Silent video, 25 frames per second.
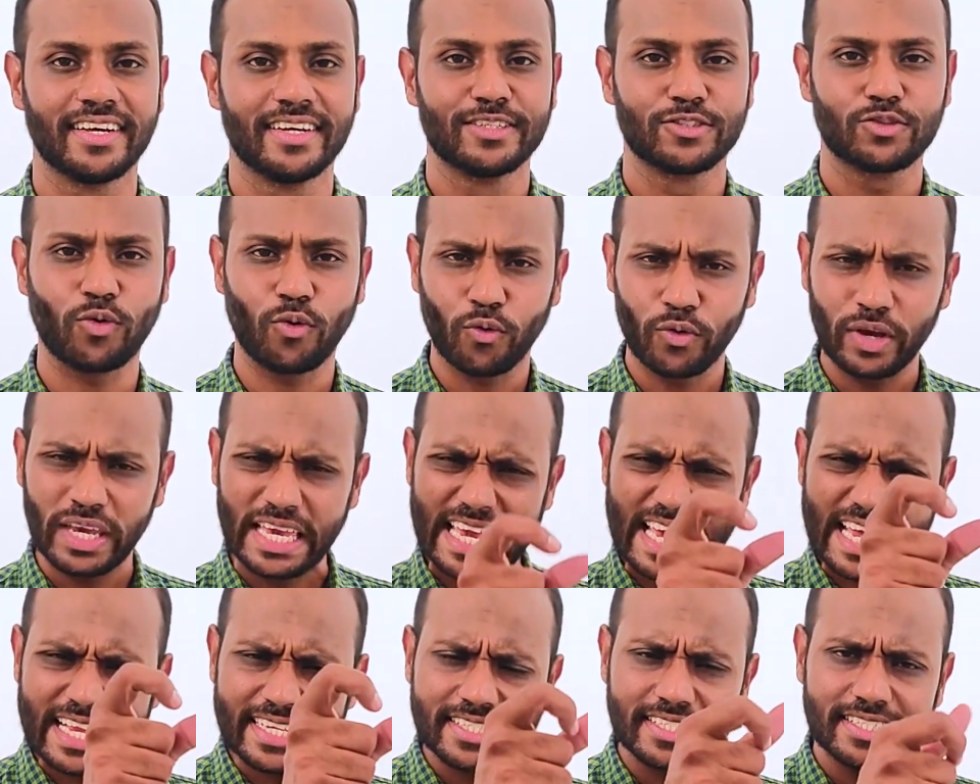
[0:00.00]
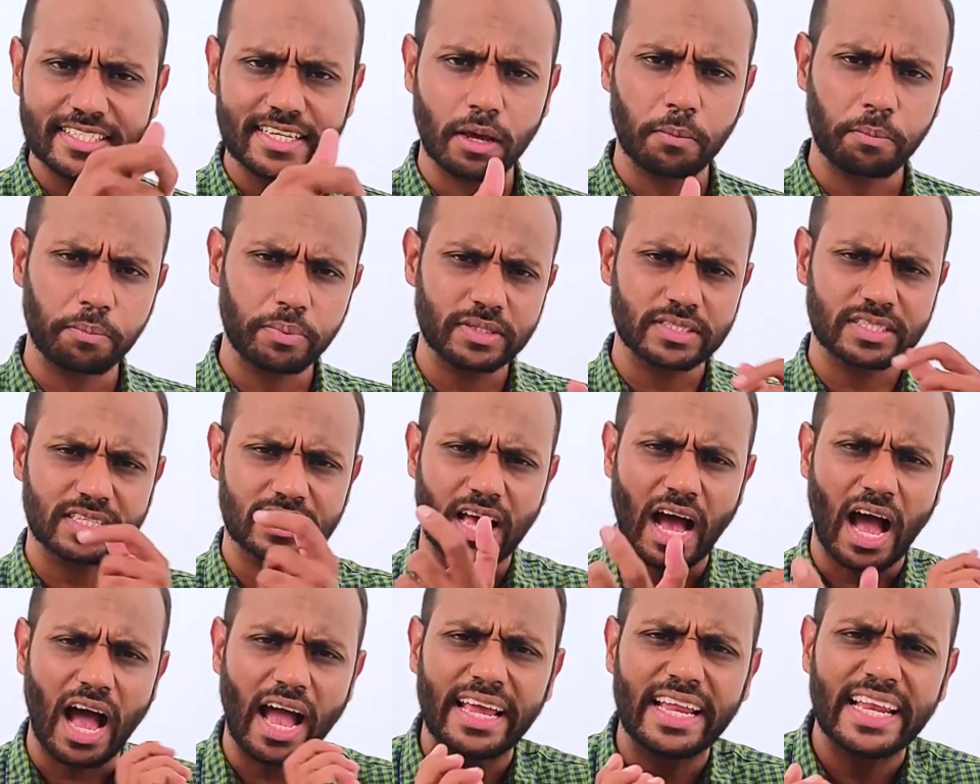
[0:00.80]
So, each step is
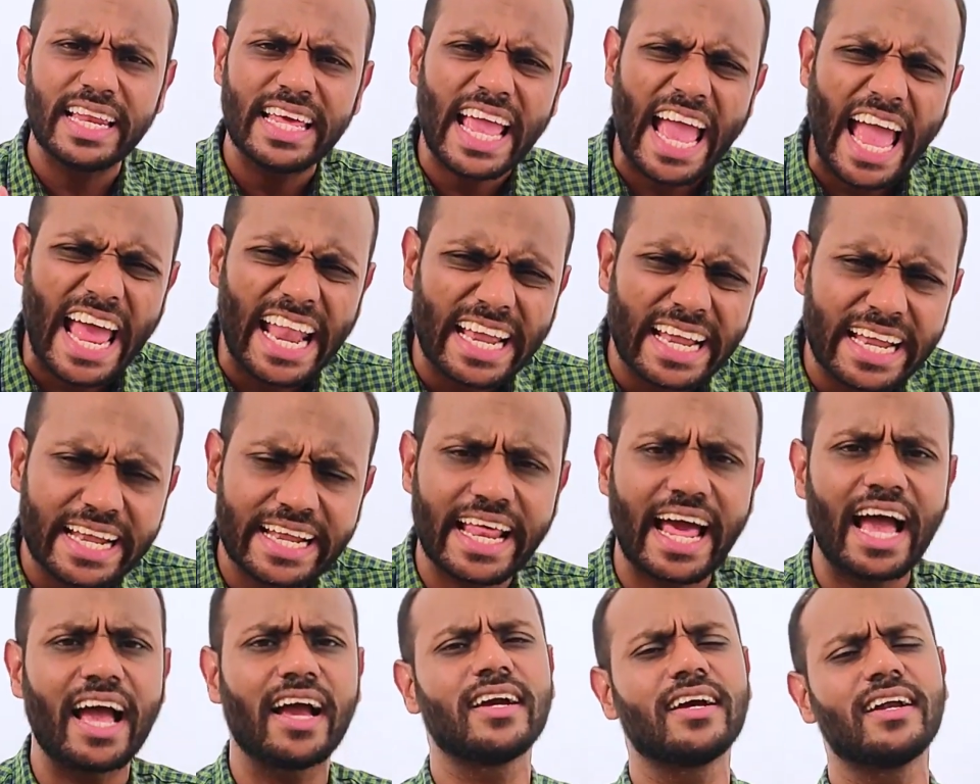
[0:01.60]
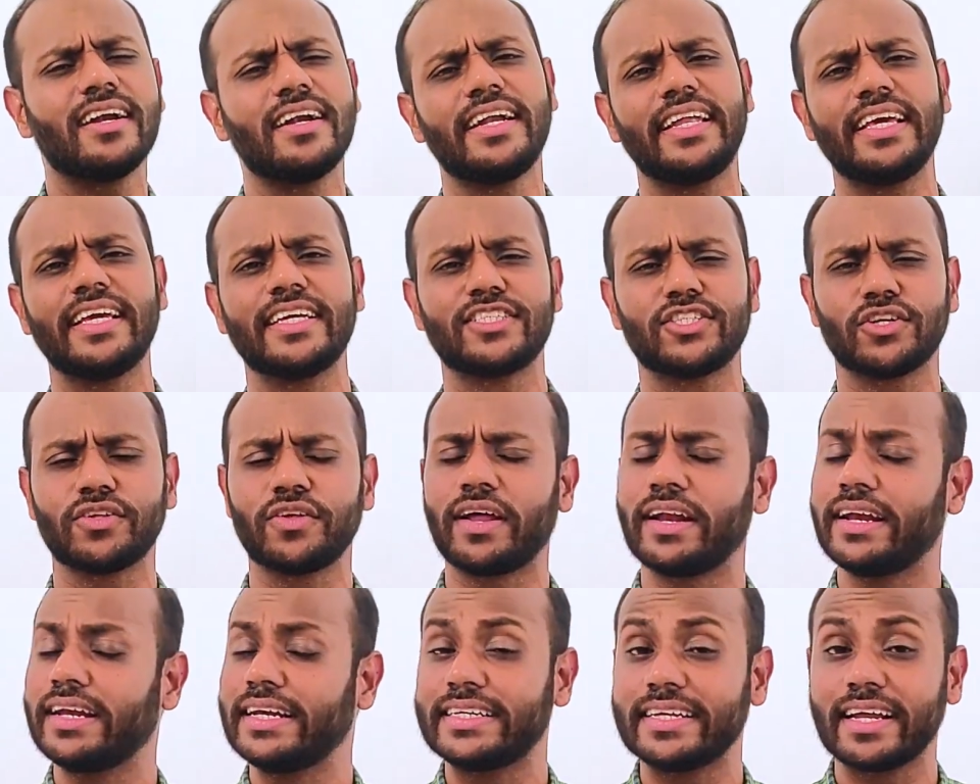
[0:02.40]
highly entangled each
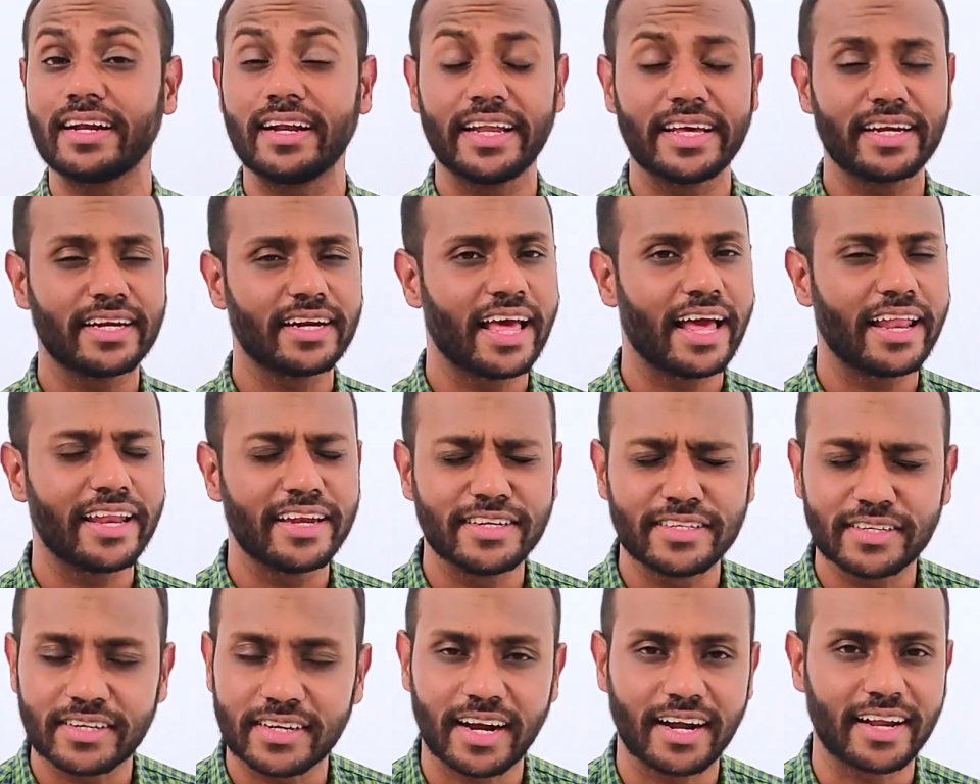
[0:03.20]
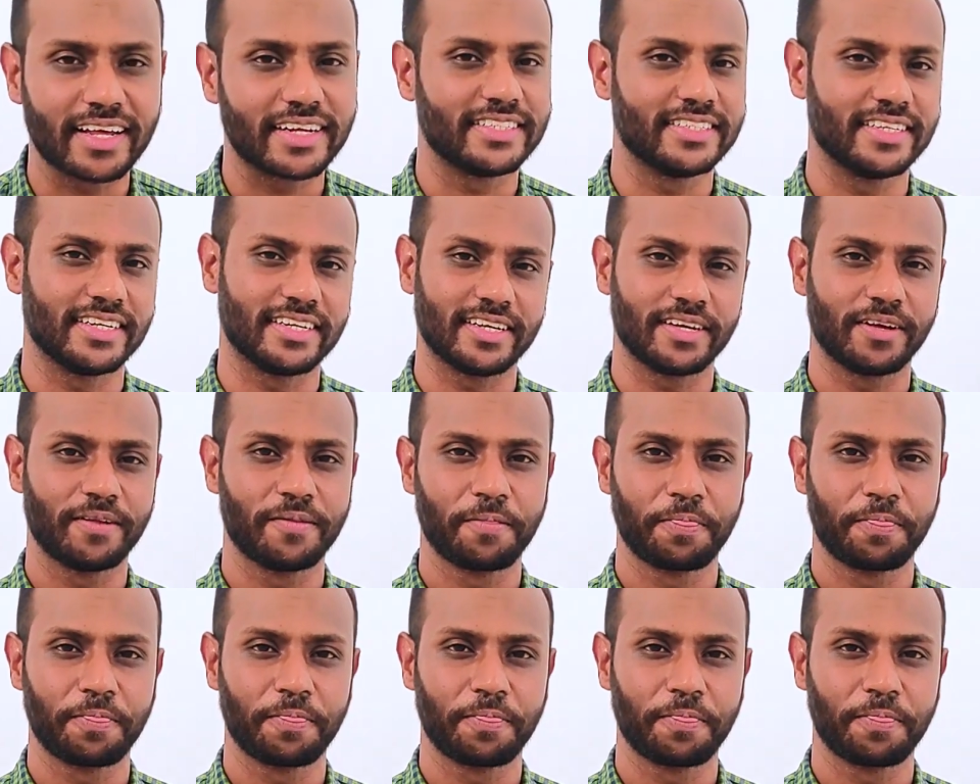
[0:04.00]
other, interlinked and interconnected,